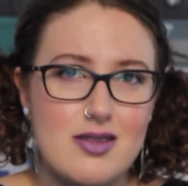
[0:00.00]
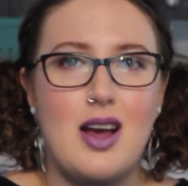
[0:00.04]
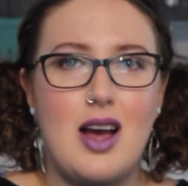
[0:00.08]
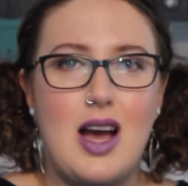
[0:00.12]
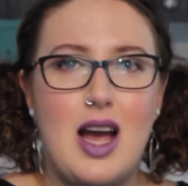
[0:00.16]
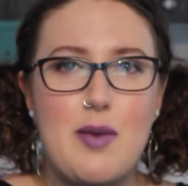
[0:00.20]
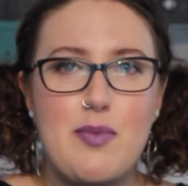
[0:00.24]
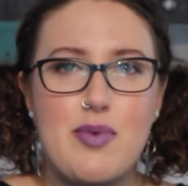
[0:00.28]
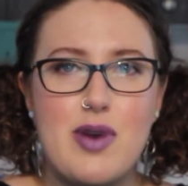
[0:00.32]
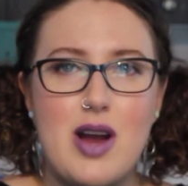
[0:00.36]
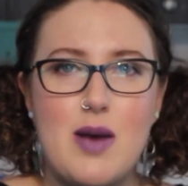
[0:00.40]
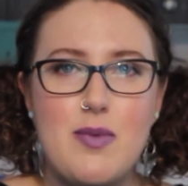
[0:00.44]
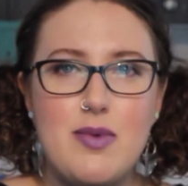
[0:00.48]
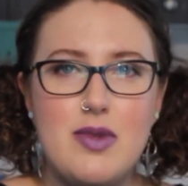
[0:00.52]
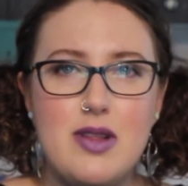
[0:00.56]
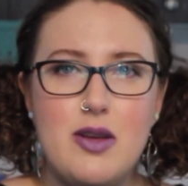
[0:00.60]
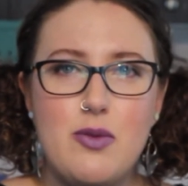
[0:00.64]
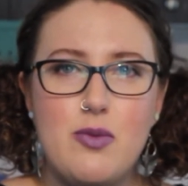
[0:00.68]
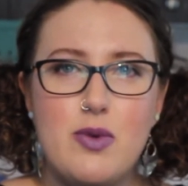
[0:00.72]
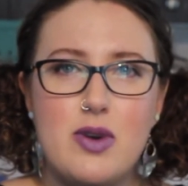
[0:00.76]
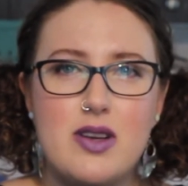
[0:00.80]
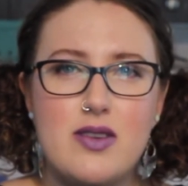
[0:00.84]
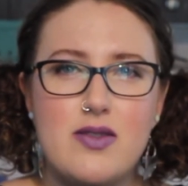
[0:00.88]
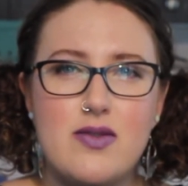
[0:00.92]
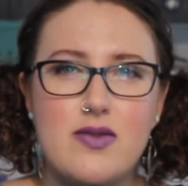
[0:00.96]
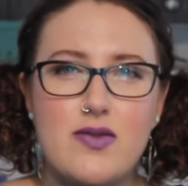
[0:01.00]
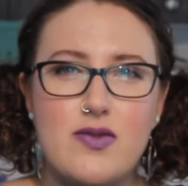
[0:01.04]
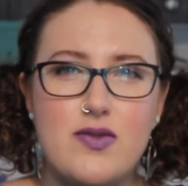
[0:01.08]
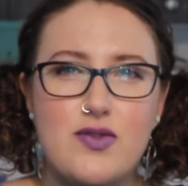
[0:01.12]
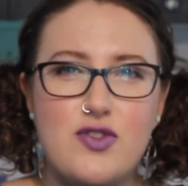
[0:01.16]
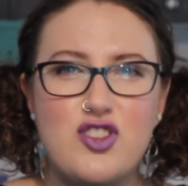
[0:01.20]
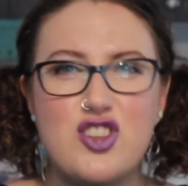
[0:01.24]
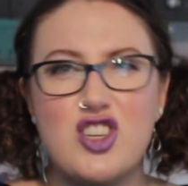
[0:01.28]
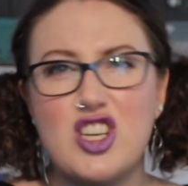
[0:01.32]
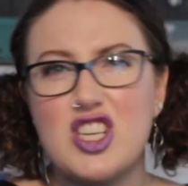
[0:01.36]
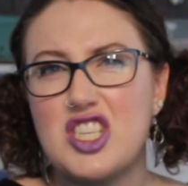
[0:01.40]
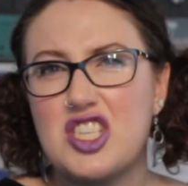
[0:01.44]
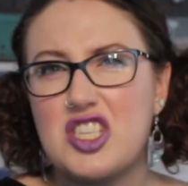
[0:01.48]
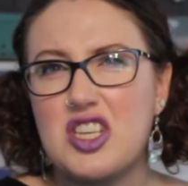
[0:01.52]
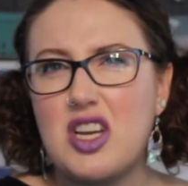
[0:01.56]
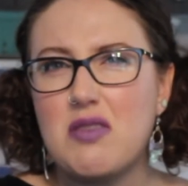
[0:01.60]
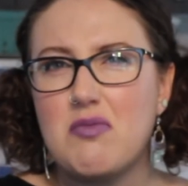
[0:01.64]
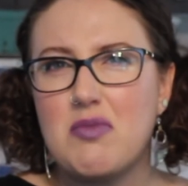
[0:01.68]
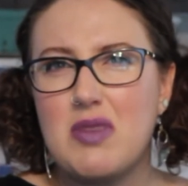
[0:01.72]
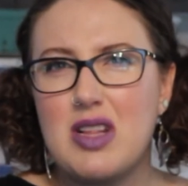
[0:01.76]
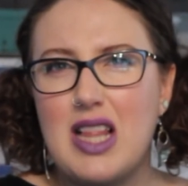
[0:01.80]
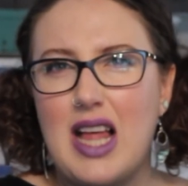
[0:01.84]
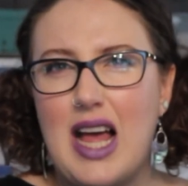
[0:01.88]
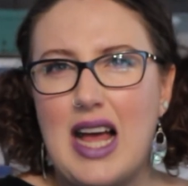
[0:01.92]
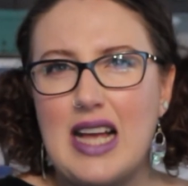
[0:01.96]
I probably would have just done
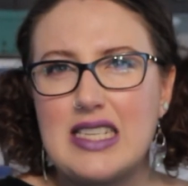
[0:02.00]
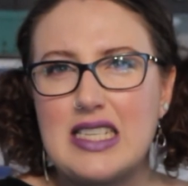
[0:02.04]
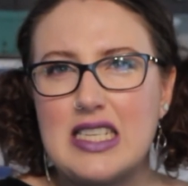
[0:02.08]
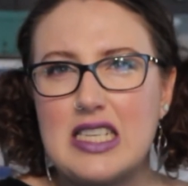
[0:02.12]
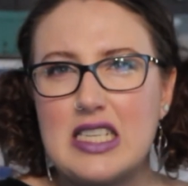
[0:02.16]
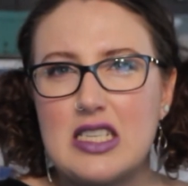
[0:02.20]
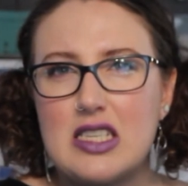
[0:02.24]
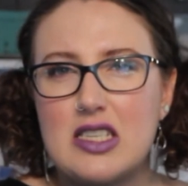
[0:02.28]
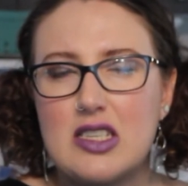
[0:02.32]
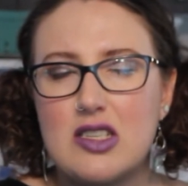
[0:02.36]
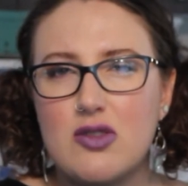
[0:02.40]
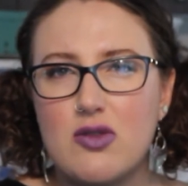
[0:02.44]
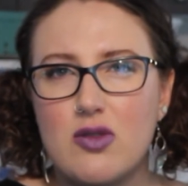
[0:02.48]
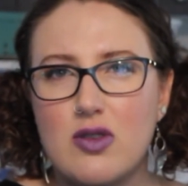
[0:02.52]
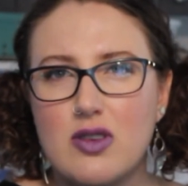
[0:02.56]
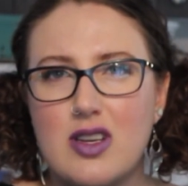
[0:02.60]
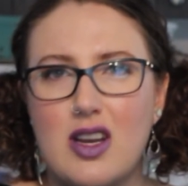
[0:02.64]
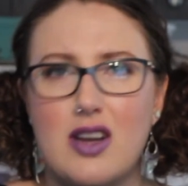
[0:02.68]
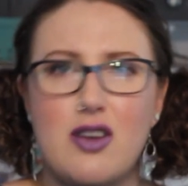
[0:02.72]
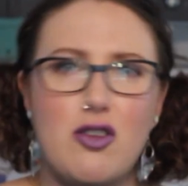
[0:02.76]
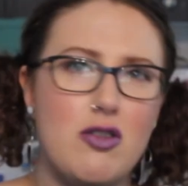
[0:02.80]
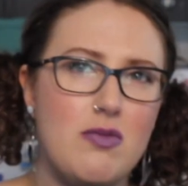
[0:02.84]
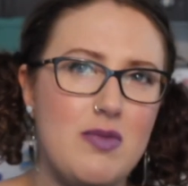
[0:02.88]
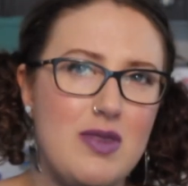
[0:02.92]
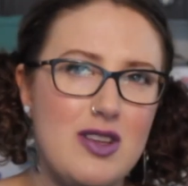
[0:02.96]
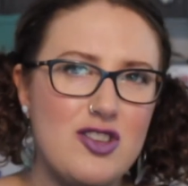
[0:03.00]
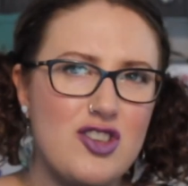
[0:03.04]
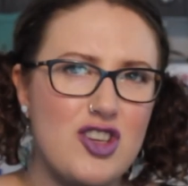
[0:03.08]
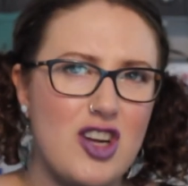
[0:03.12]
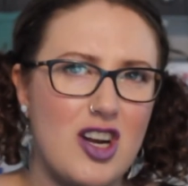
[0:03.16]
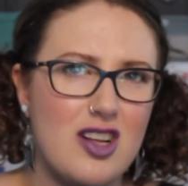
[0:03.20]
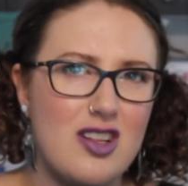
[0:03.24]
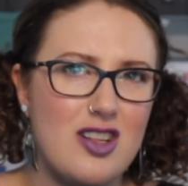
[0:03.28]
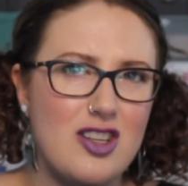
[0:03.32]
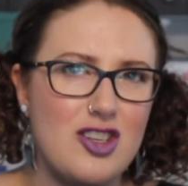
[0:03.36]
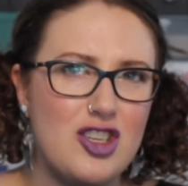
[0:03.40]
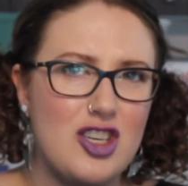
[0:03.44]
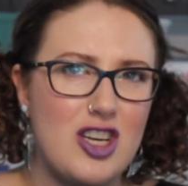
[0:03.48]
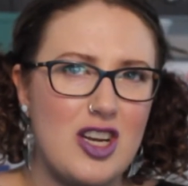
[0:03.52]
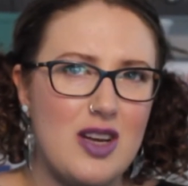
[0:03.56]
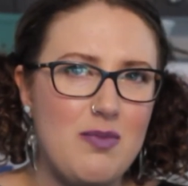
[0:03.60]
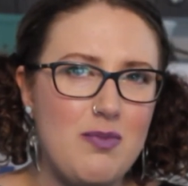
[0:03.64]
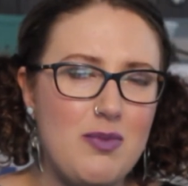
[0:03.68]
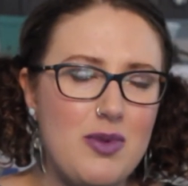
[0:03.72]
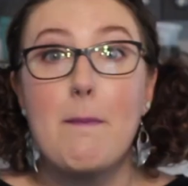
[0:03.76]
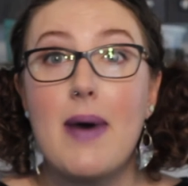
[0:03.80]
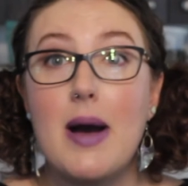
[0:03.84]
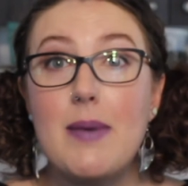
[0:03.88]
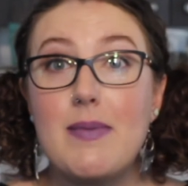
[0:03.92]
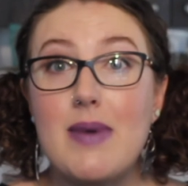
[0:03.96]
molasses or done oatmeal chocolate chip,
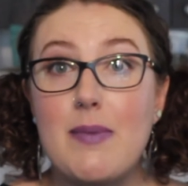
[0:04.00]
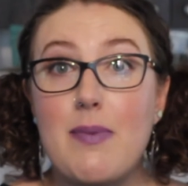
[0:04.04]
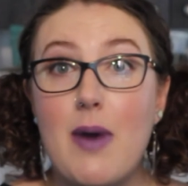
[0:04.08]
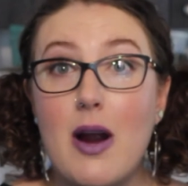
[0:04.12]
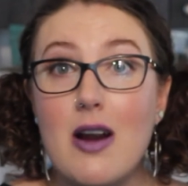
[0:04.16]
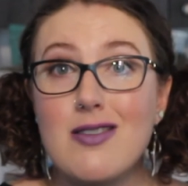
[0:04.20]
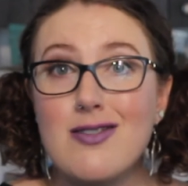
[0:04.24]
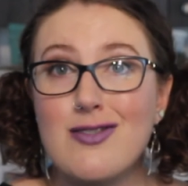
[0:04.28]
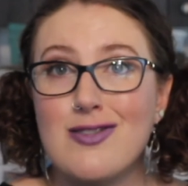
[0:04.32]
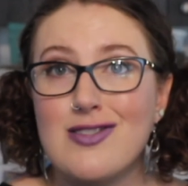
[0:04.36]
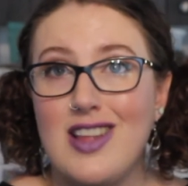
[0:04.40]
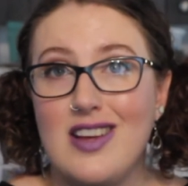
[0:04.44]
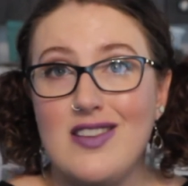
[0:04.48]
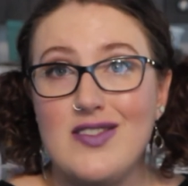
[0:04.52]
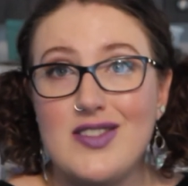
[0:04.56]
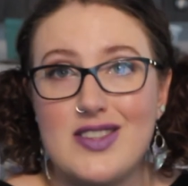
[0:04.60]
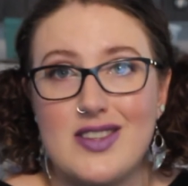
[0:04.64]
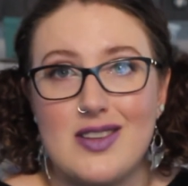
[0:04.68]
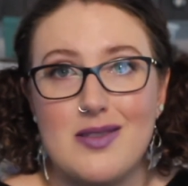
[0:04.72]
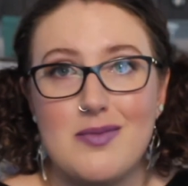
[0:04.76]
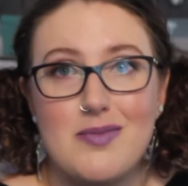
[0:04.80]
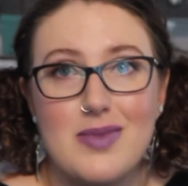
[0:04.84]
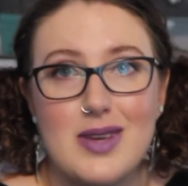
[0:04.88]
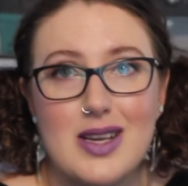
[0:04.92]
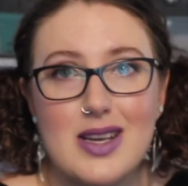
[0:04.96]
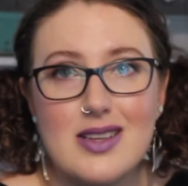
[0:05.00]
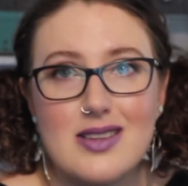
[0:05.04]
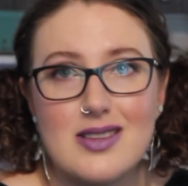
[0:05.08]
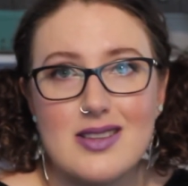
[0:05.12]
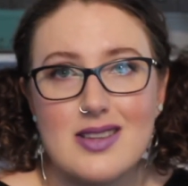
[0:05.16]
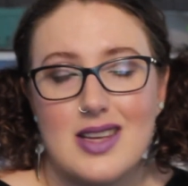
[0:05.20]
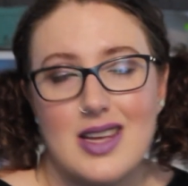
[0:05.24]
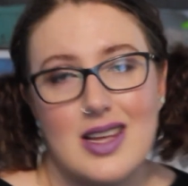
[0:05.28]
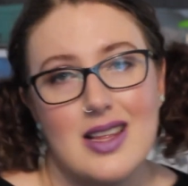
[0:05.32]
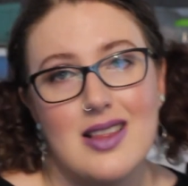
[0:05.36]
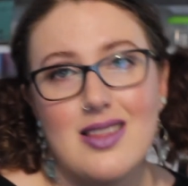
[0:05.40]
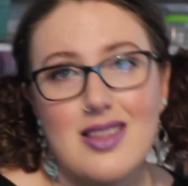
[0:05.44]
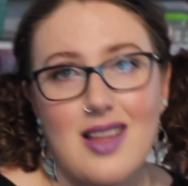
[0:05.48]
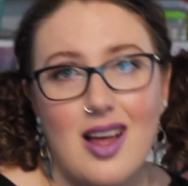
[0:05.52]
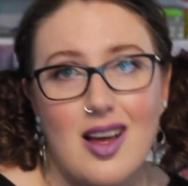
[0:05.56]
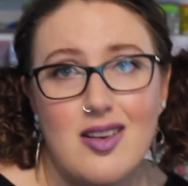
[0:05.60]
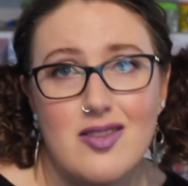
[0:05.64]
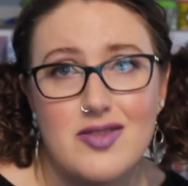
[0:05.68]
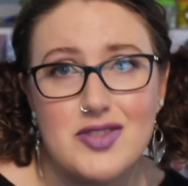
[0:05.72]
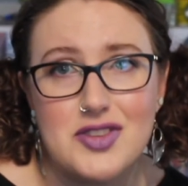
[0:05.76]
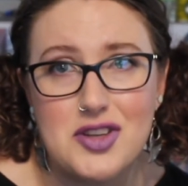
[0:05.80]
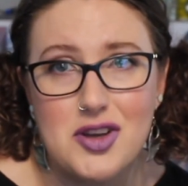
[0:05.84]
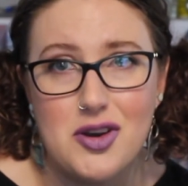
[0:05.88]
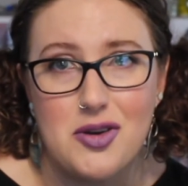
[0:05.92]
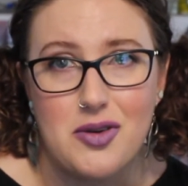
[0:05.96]
but my partner loves them because he
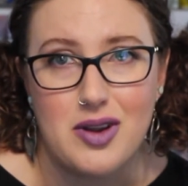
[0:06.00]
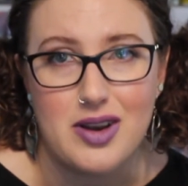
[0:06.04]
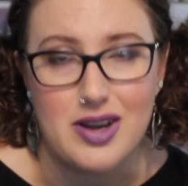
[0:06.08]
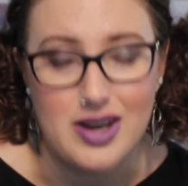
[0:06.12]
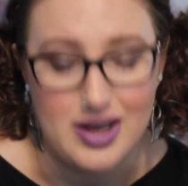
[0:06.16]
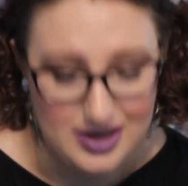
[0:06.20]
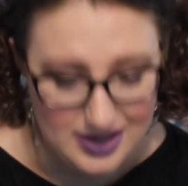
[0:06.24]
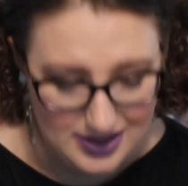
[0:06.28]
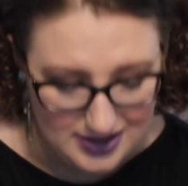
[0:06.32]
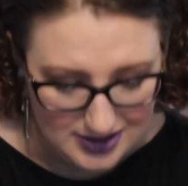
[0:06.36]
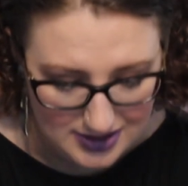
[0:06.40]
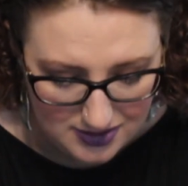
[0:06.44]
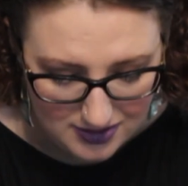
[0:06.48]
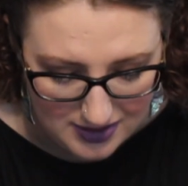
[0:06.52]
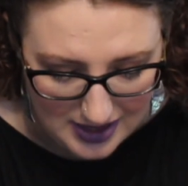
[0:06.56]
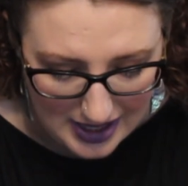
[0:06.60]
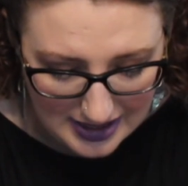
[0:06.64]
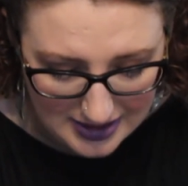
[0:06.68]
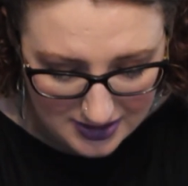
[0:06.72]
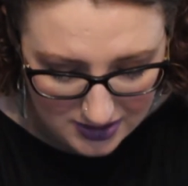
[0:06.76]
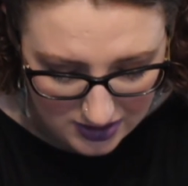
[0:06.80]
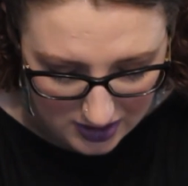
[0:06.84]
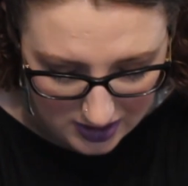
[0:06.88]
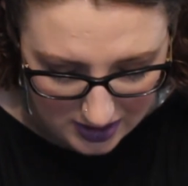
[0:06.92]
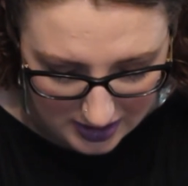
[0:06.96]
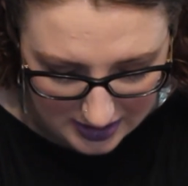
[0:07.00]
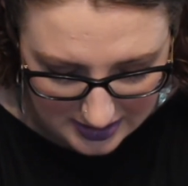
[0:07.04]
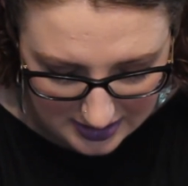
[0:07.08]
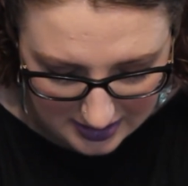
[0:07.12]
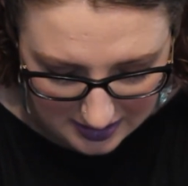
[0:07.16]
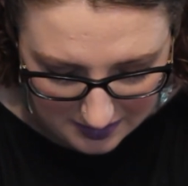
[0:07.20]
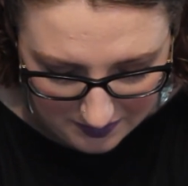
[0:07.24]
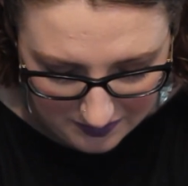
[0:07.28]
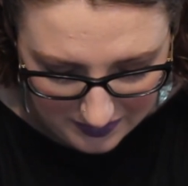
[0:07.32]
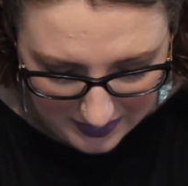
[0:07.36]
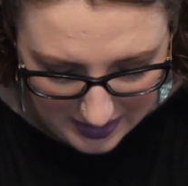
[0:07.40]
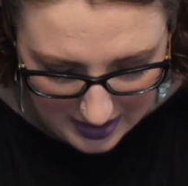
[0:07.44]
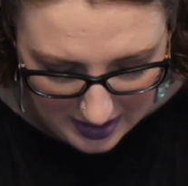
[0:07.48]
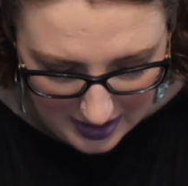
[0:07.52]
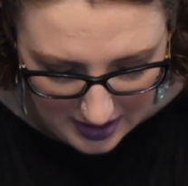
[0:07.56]
loves coconut, so that's awesome.